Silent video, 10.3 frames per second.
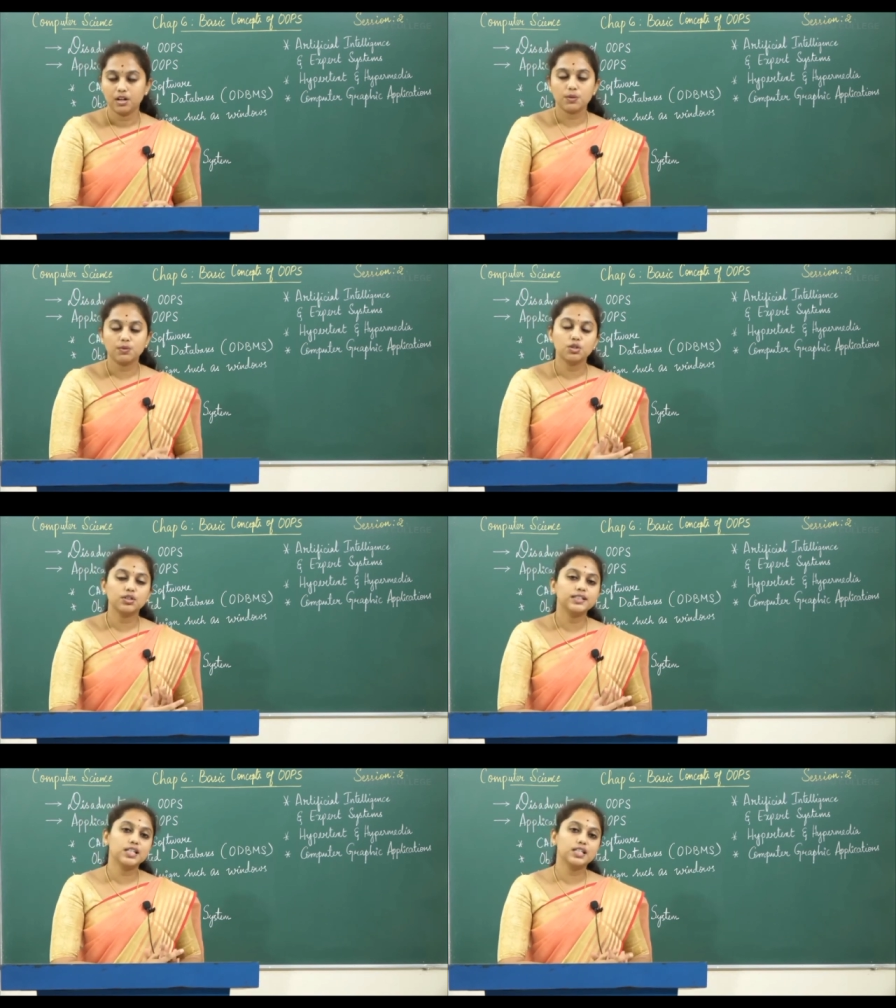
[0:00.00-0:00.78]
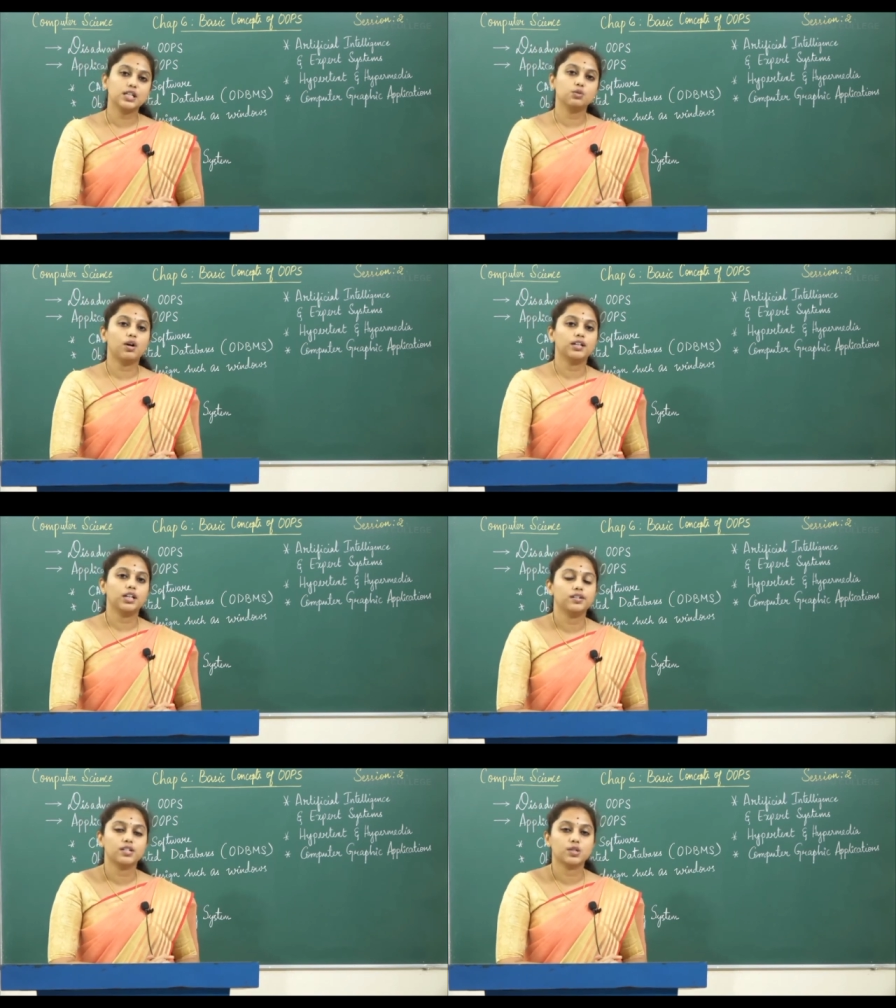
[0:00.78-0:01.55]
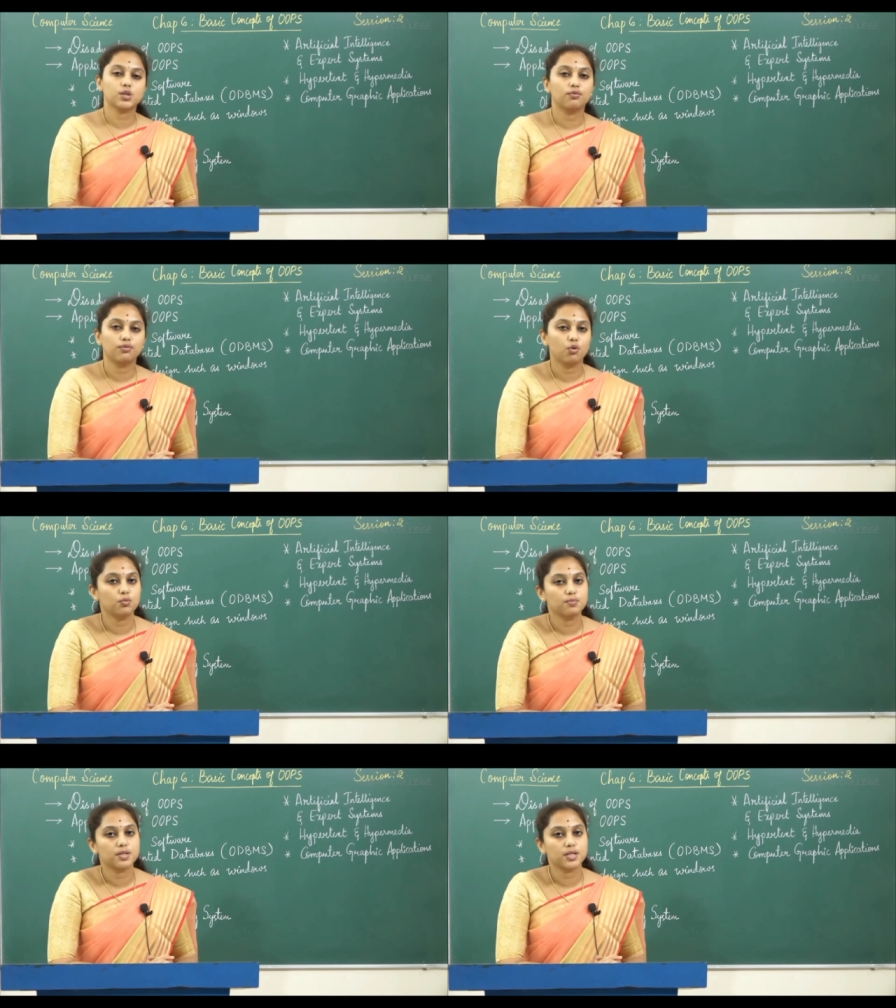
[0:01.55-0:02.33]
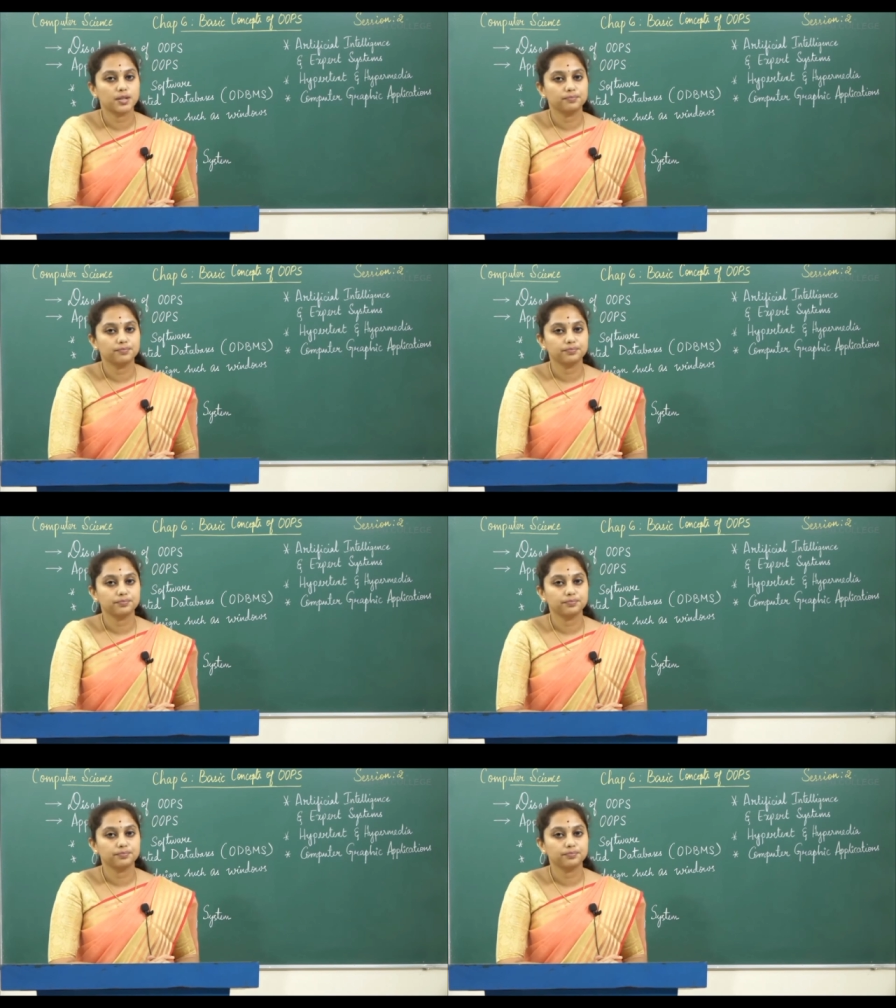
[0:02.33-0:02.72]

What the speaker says: So what are the disadvantages of OOPS?